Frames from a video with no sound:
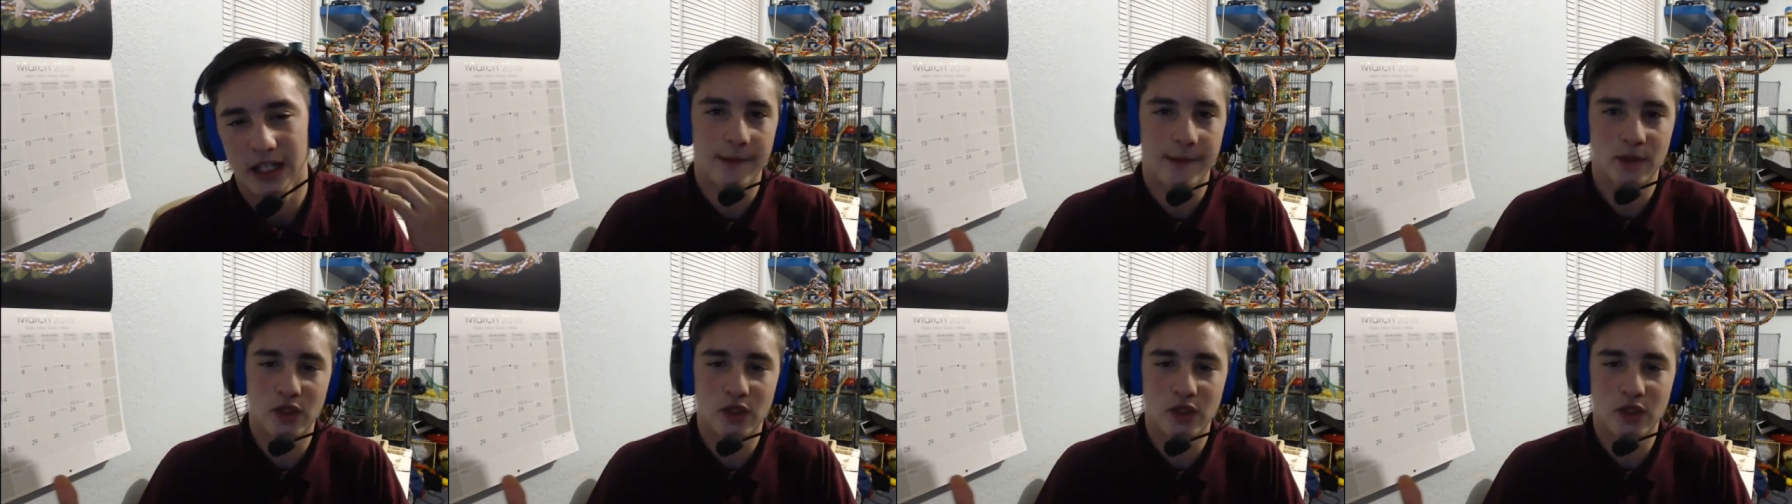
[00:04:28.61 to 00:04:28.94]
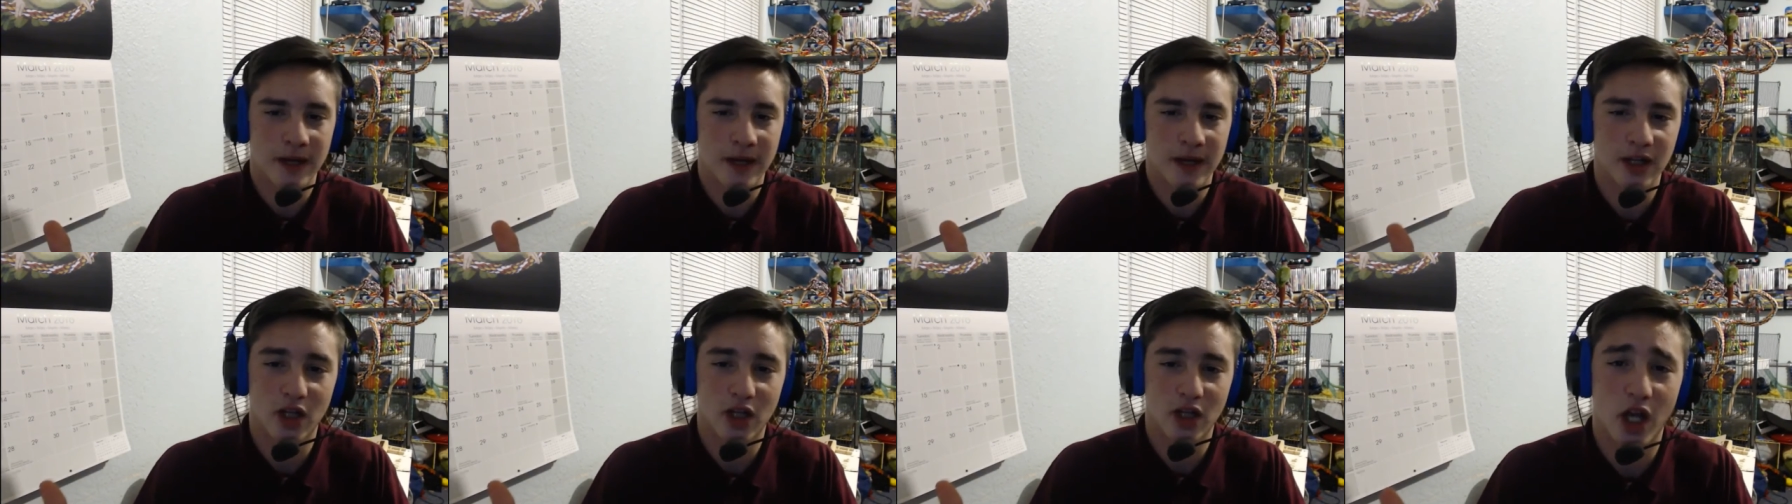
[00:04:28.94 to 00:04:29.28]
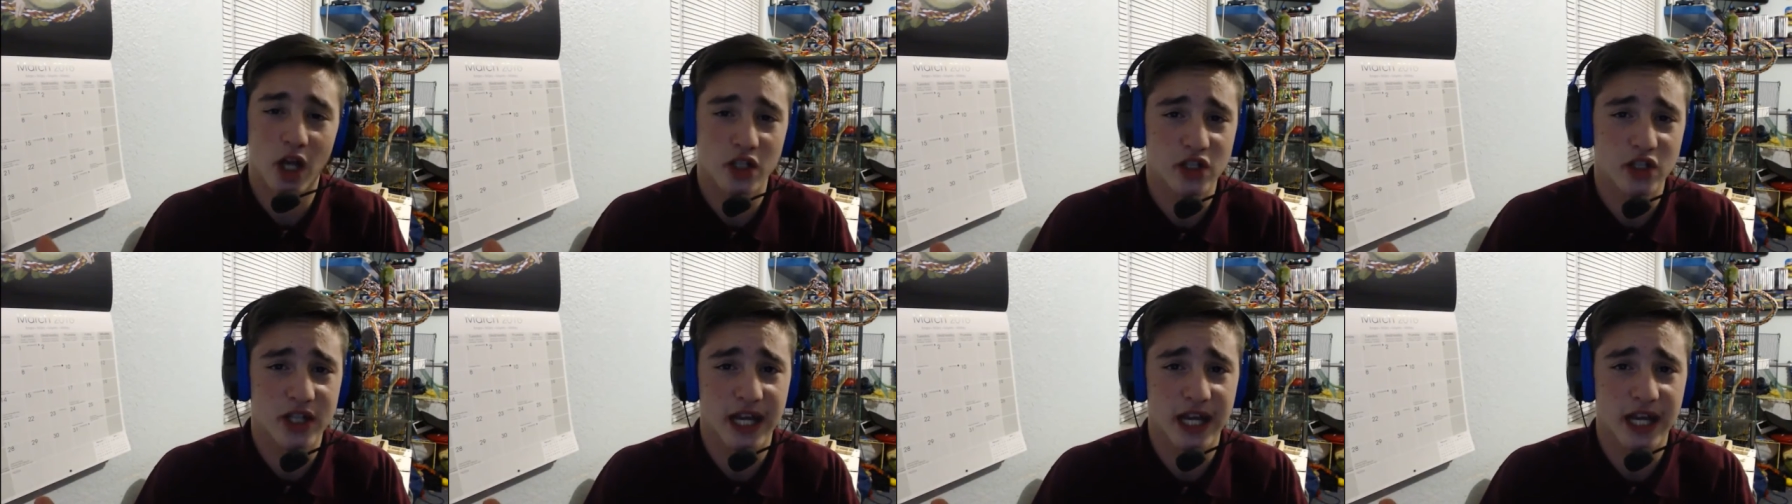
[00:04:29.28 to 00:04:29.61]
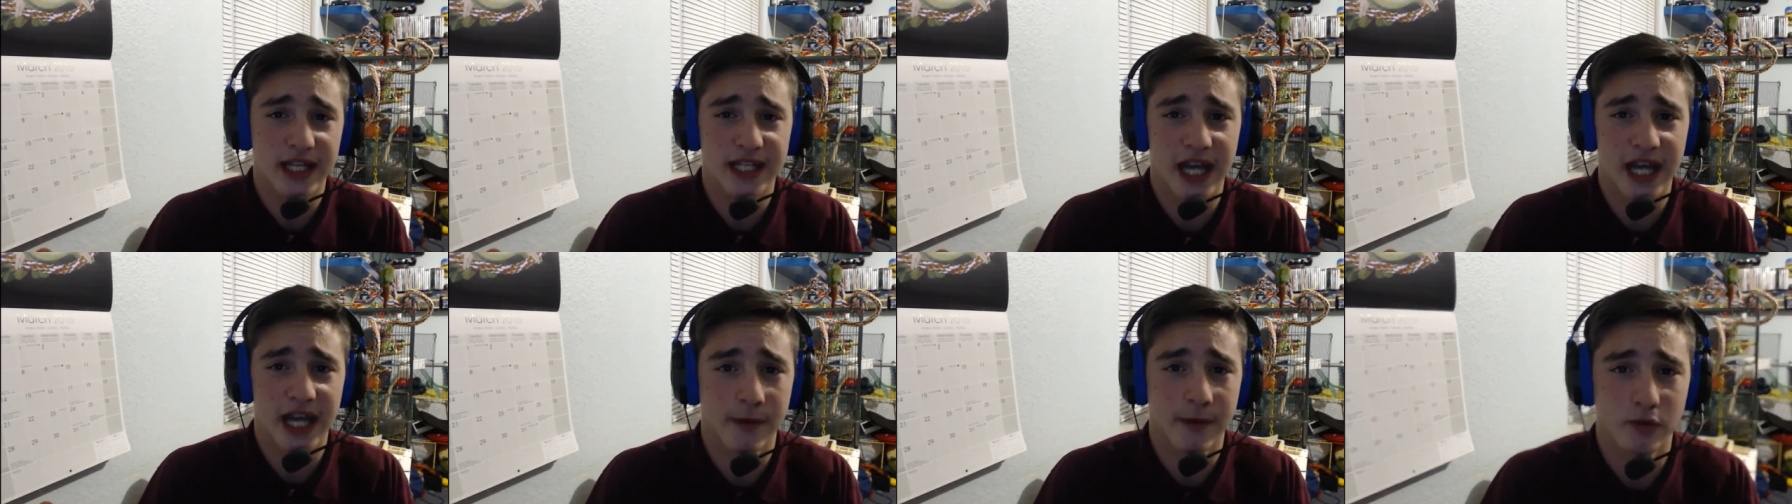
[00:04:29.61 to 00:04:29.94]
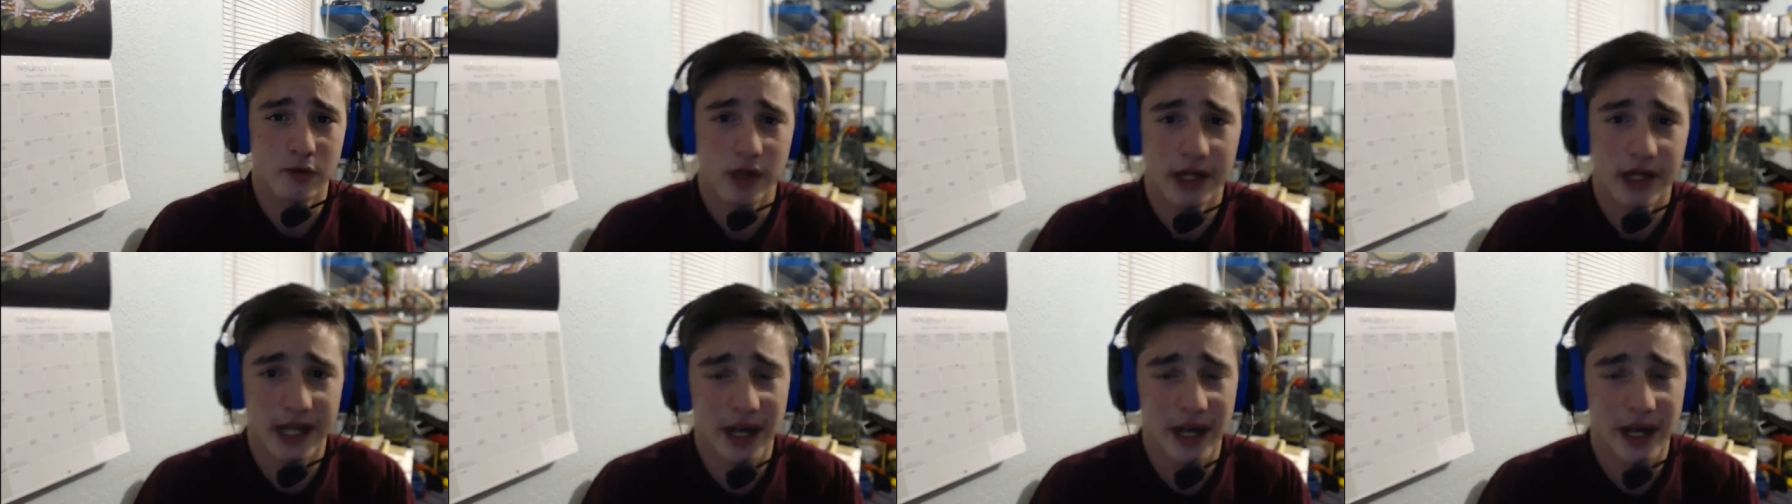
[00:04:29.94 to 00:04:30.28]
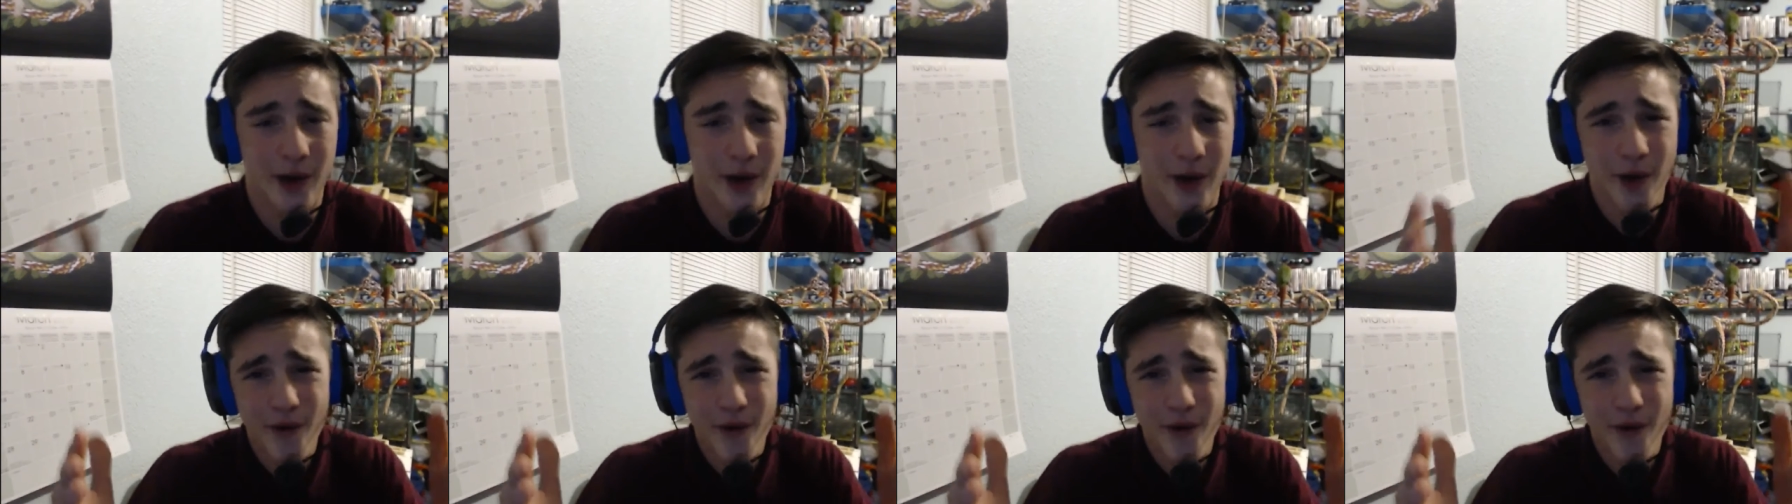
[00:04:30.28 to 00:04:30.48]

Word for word: I'm using my Logitech camera right now.